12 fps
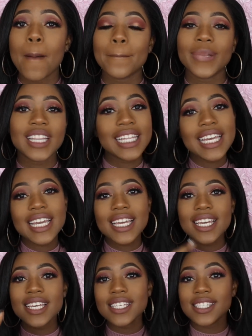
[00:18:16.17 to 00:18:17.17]

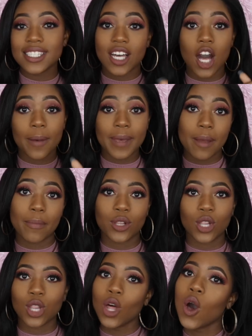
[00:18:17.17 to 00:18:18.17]
please comment
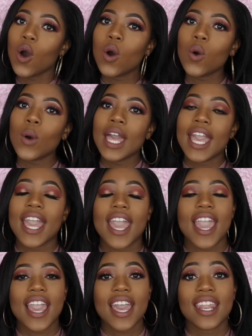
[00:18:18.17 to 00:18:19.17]
below
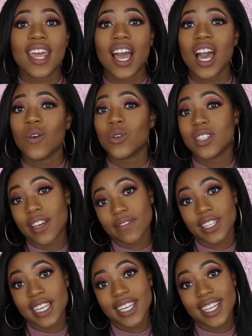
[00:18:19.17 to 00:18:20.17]
and I will
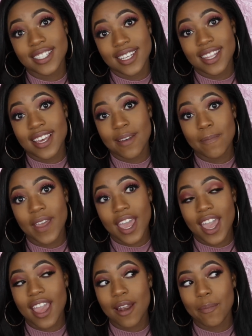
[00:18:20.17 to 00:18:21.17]
definitely get to them
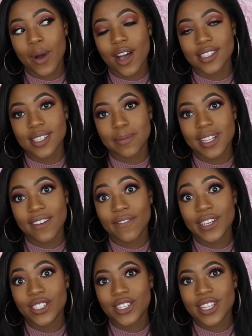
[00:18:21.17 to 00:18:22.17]
and possibly
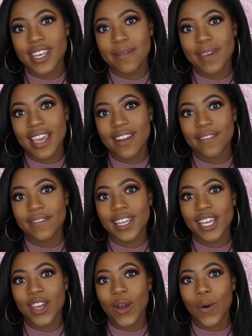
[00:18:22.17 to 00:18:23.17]
feature them in a
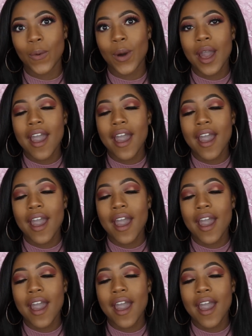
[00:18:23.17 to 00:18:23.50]
video.